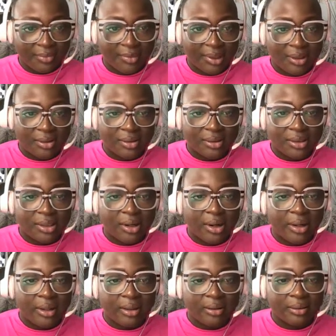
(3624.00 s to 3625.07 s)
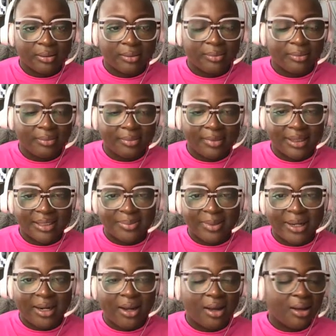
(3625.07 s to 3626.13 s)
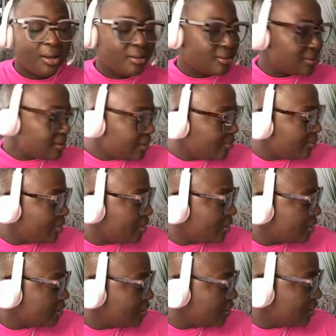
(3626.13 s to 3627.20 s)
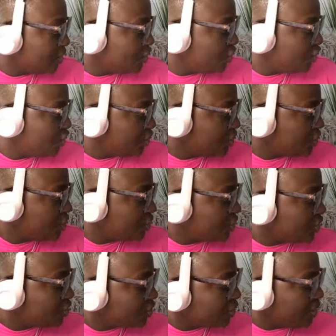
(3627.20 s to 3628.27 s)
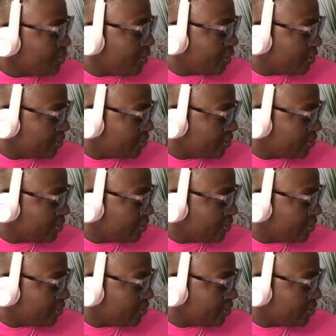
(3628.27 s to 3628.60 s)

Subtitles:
Oh, sorry. That's my dog. Simba. Shh, shh, shh. Come here.